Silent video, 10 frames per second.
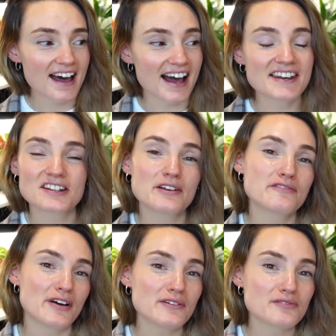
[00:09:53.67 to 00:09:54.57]
And I
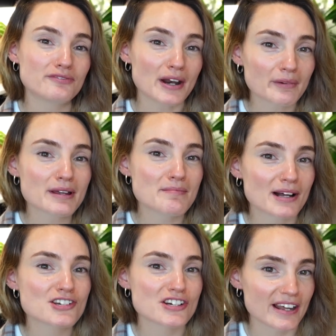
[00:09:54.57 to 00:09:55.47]
felt very
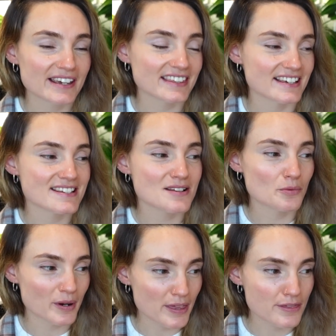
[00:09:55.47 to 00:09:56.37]
much like this
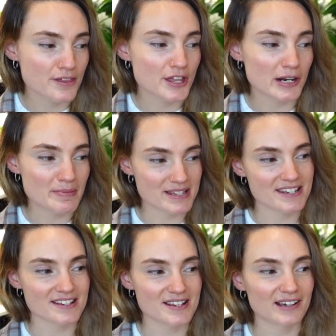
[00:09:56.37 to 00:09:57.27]
with the
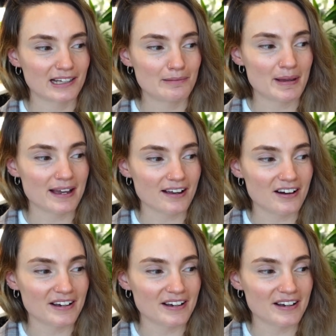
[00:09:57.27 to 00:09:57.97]
Labisia turtleback.